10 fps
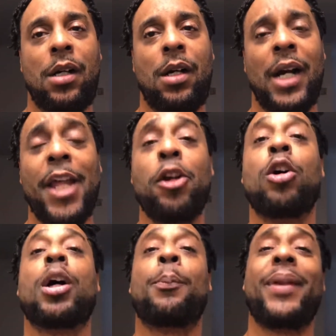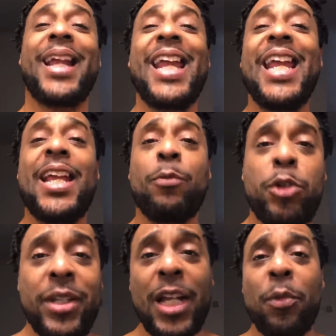How you gonna complain when you're
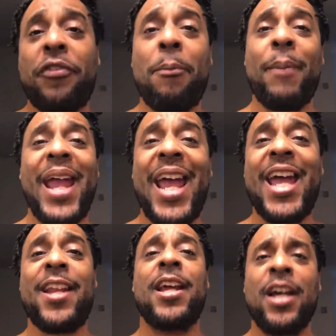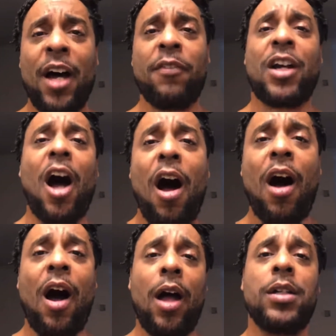dealing with a man of
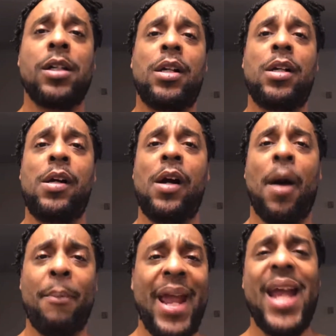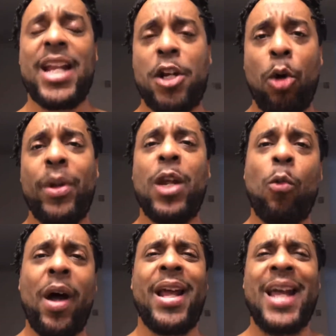God? A man that know what he
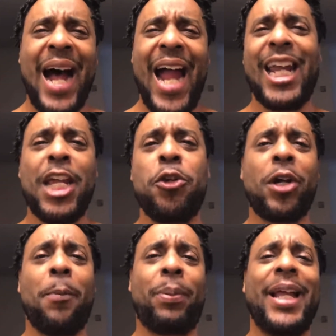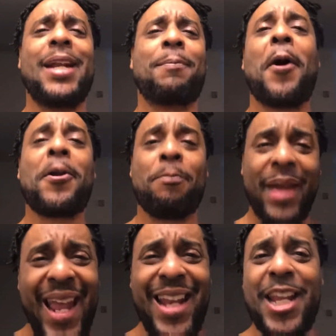want. How can you complain about a
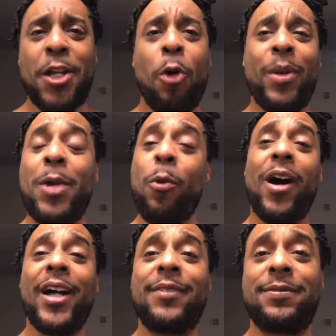man that know what he want?